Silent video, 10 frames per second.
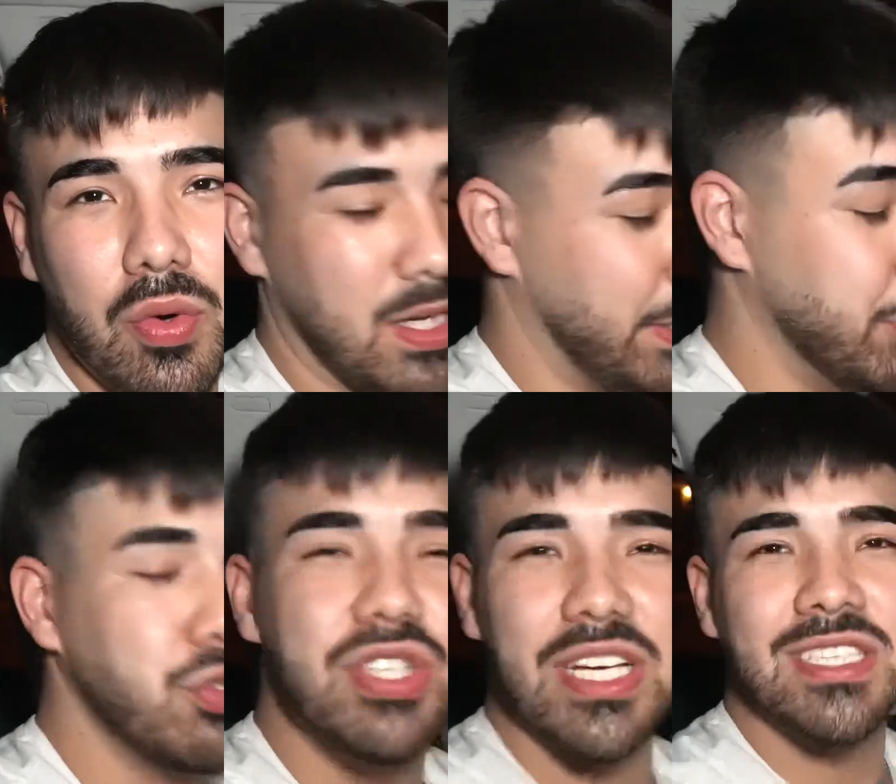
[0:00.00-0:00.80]
a
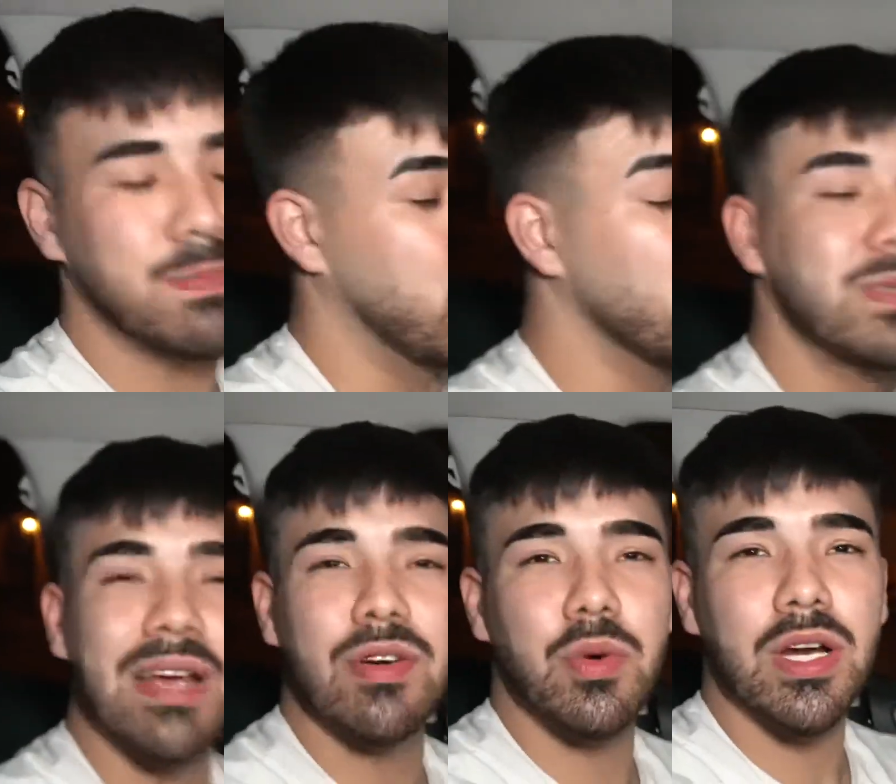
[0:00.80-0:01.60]
nuisance poops
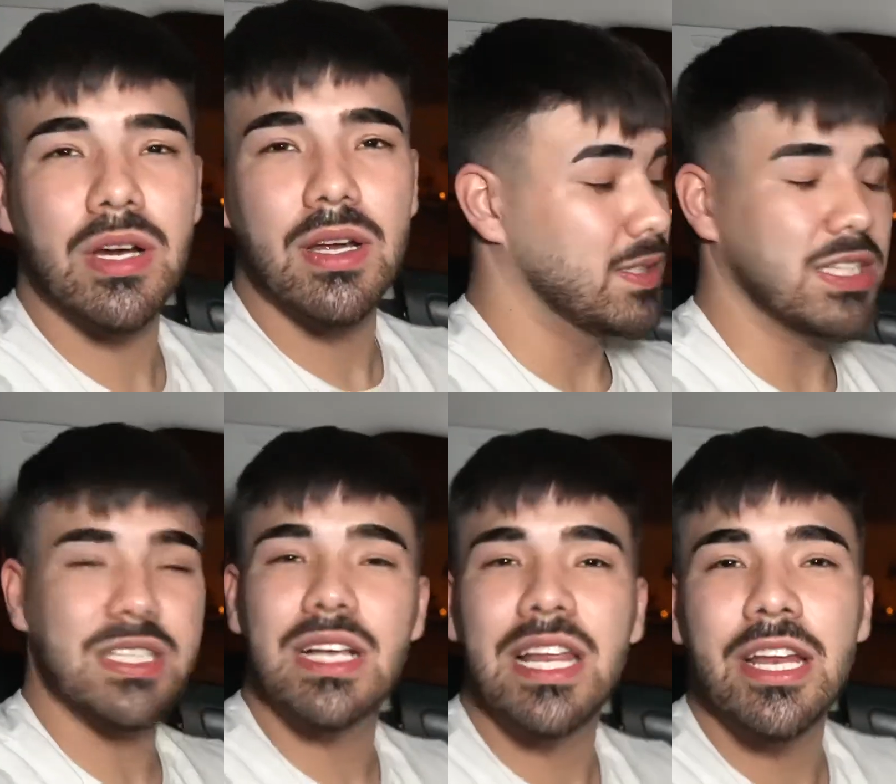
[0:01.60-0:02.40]
everywhere doesn't
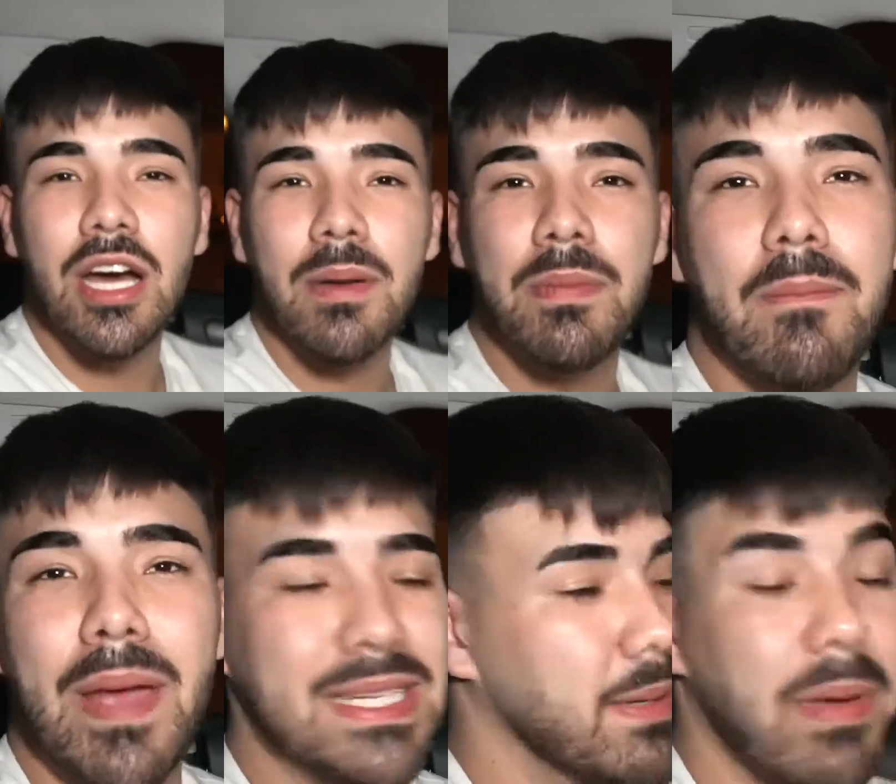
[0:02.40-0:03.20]
clean up
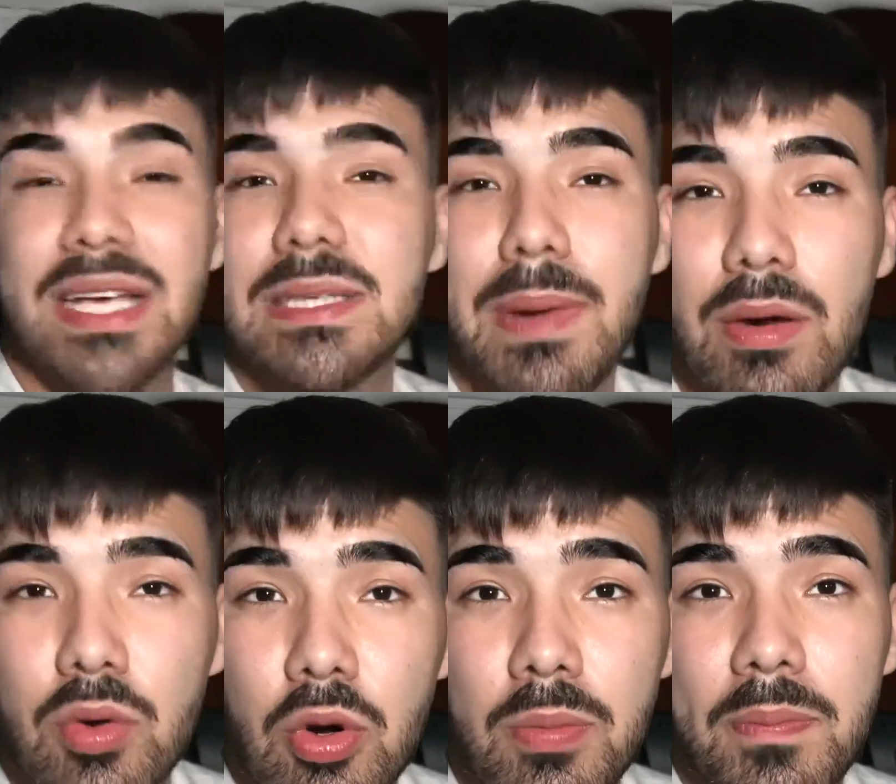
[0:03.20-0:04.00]
makes a mess in my
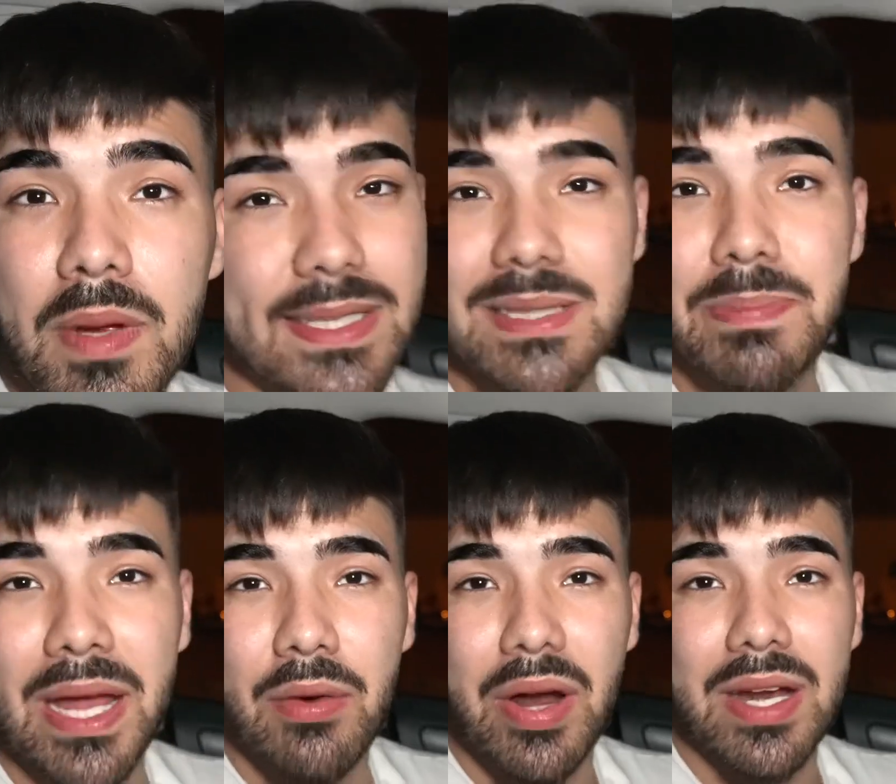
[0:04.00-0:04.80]
room doesn't
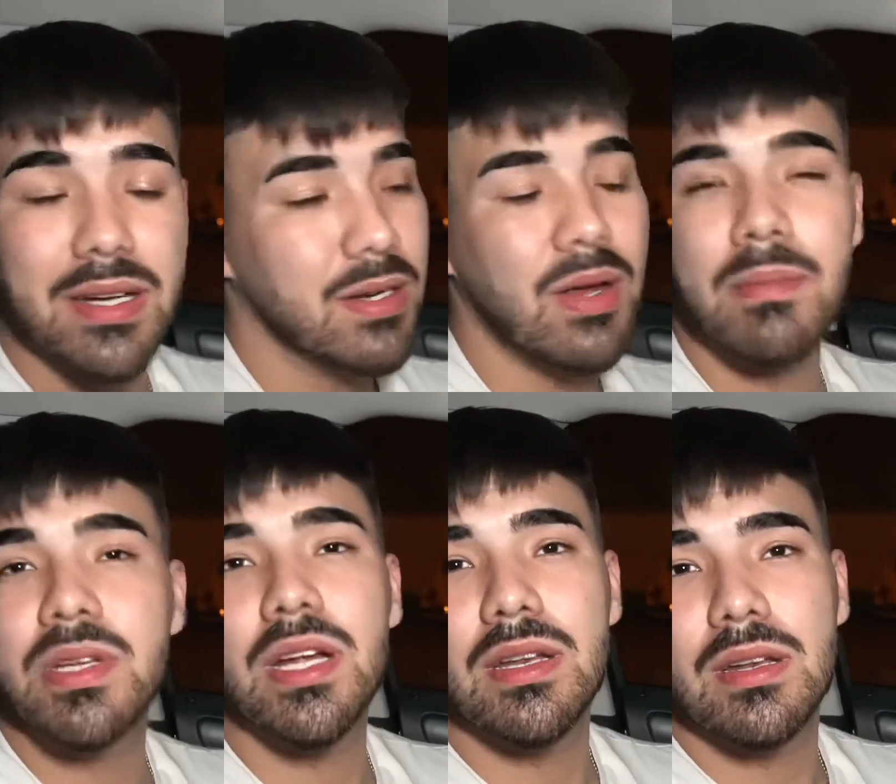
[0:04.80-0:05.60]
pay rent i'm
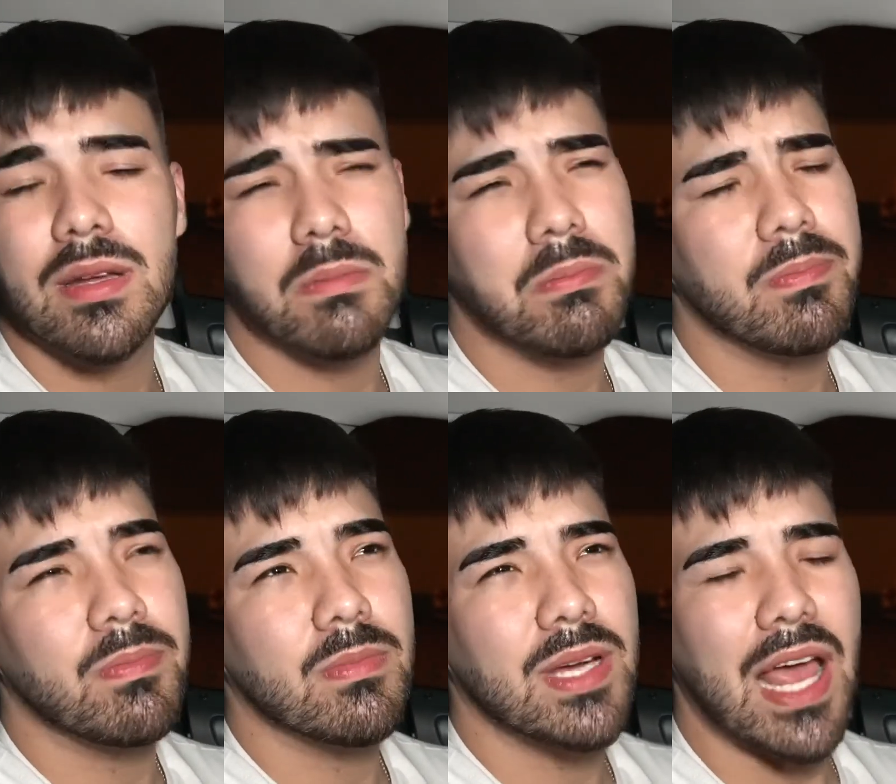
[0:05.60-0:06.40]
done
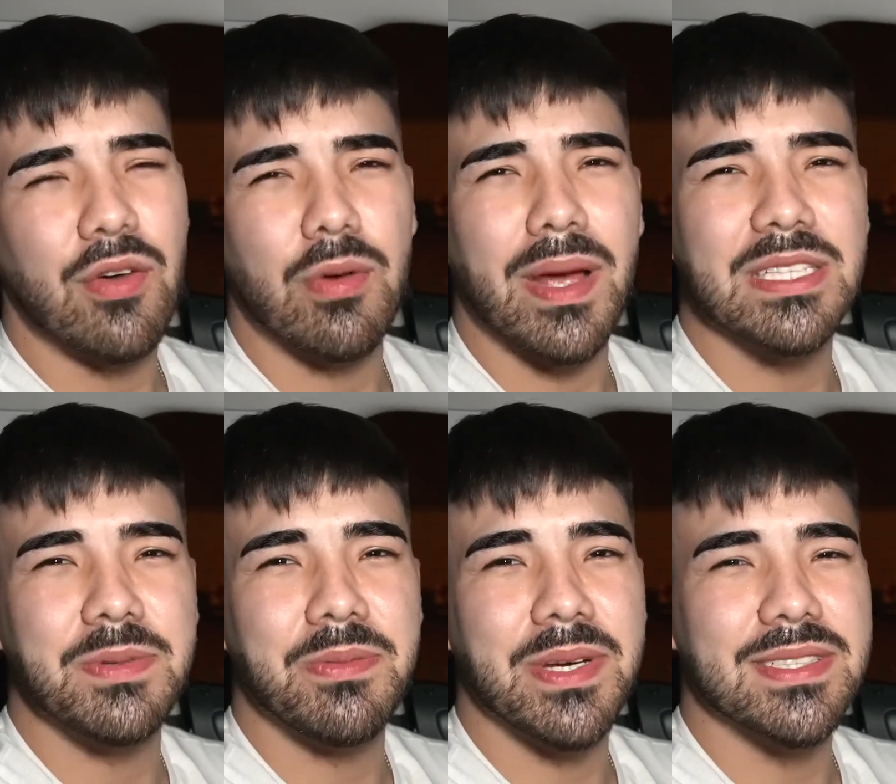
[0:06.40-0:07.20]
kind of reminds me
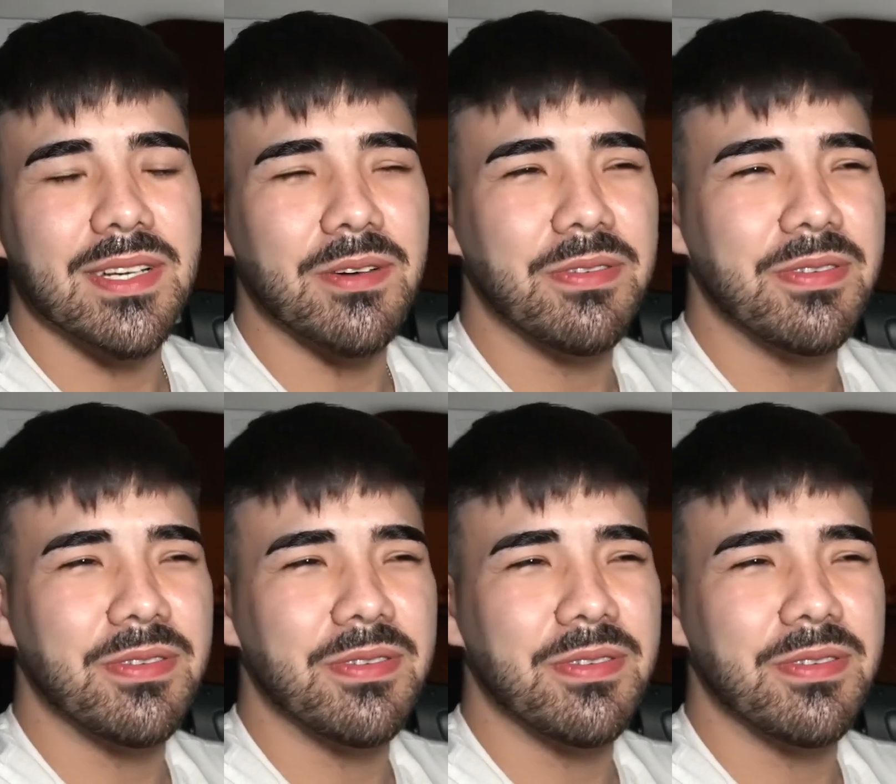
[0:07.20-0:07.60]
of myself